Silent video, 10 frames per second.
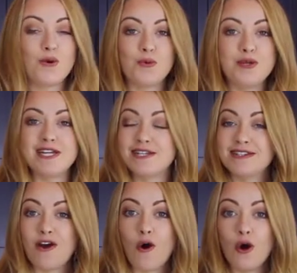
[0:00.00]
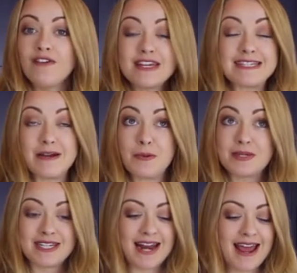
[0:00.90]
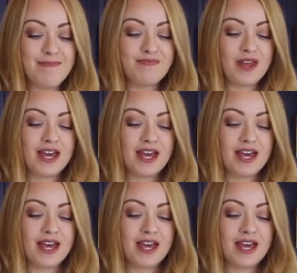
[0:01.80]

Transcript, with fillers: We did all of the syrups today.